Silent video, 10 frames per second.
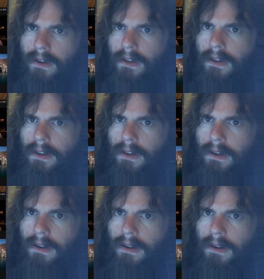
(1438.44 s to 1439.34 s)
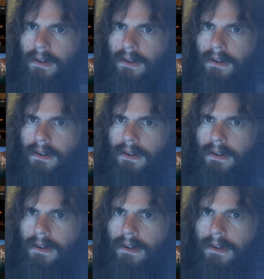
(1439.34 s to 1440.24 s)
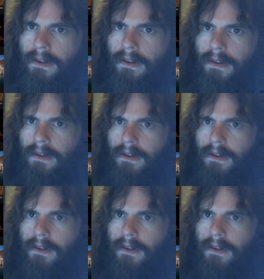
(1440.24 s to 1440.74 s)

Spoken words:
Nobody speaks.